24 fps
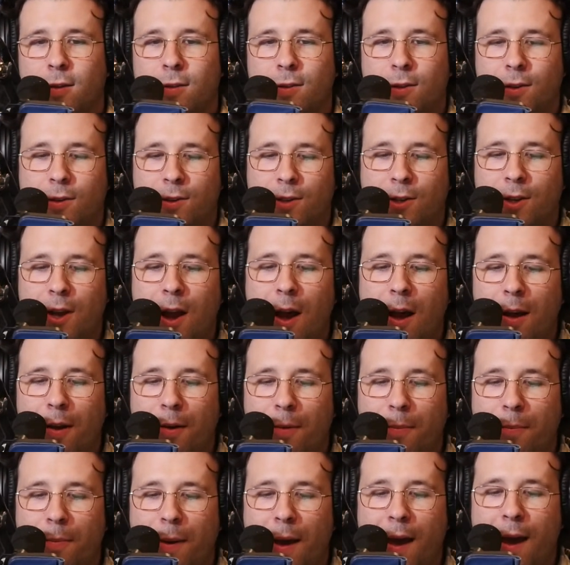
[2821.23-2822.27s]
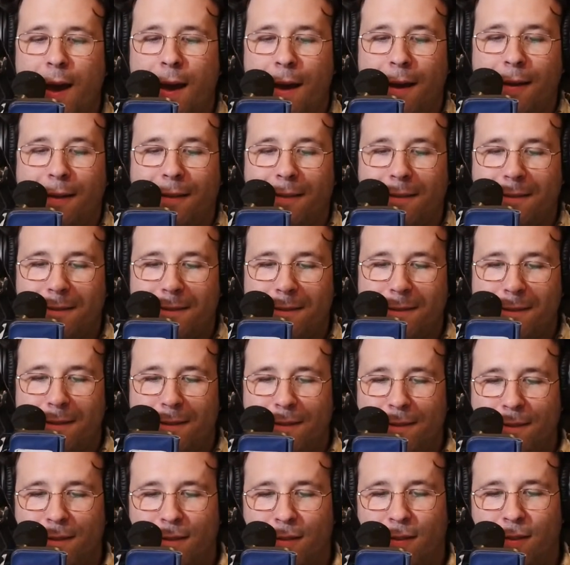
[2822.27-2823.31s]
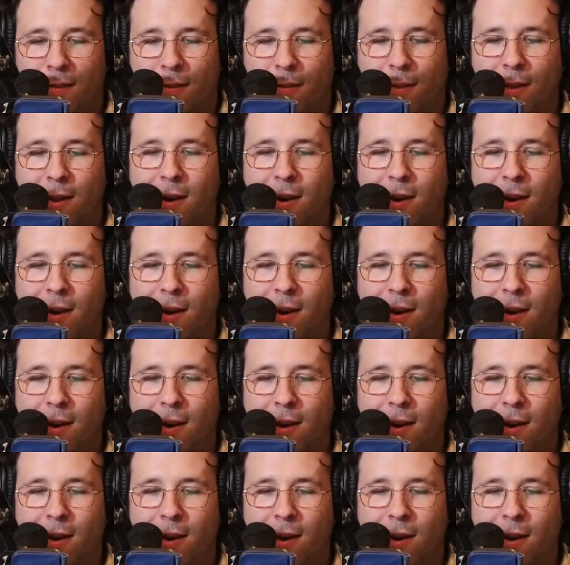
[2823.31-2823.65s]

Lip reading: to talk about the